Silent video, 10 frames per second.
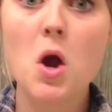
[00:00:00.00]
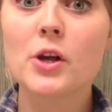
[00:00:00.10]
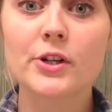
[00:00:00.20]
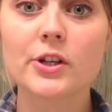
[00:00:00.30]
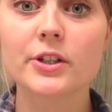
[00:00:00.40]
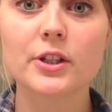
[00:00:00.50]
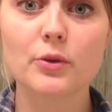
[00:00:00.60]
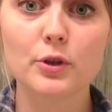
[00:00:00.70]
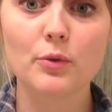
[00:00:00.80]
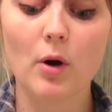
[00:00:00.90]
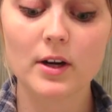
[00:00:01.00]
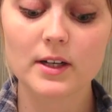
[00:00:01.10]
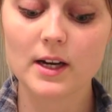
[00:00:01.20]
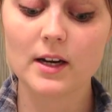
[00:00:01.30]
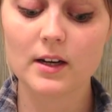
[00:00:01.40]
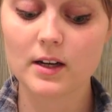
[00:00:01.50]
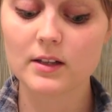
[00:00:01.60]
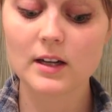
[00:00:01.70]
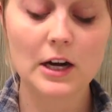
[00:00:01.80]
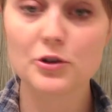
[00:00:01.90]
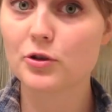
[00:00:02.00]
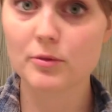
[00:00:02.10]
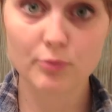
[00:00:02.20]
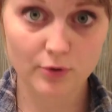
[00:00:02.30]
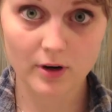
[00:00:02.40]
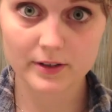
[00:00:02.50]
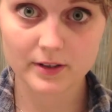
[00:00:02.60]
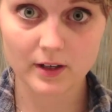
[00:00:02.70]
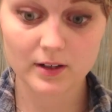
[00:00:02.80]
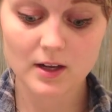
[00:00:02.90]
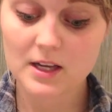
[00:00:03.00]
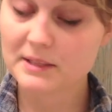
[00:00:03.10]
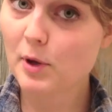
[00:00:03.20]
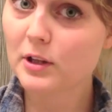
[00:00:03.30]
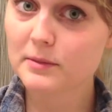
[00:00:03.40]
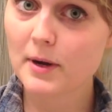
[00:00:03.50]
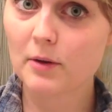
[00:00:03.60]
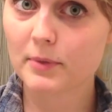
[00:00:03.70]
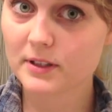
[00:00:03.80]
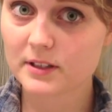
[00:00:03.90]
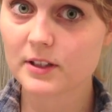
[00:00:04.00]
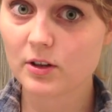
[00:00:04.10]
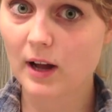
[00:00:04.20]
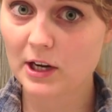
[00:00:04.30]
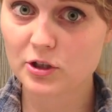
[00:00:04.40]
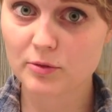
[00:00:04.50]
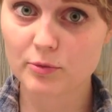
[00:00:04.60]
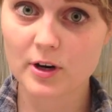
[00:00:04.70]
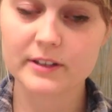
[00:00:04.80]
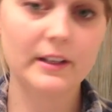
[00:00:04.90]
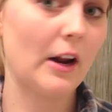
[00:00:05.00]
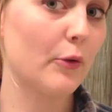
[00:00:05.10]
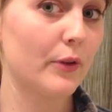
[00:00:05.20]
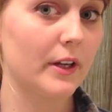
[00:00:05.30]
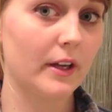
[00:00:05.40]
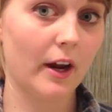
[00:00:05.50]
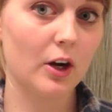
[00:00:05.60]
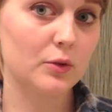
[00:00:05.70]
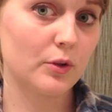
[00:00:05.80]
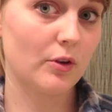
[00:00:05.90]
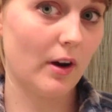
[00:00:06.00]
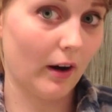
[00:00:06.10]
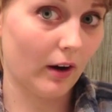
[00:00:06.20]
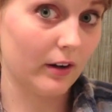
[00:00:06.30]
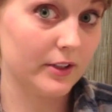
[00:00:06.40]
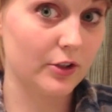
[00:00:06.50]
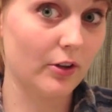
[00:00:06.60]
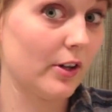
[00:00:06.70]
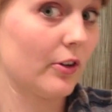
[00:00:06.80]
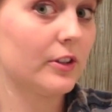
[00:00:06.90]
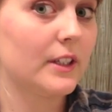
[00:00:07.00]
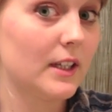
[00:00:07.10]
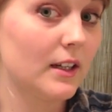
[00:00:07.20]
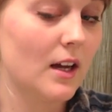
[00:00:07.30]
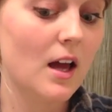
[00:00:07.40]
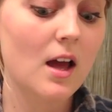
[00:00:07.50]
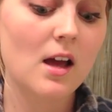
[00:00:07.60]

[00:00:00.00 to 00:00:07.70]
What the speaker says: Seriously, do what you want. It is hydrogen peroxide. Smallest amount, but it's still hydrogen peroxide. I don't think it cares whether your hair is dirty or clean.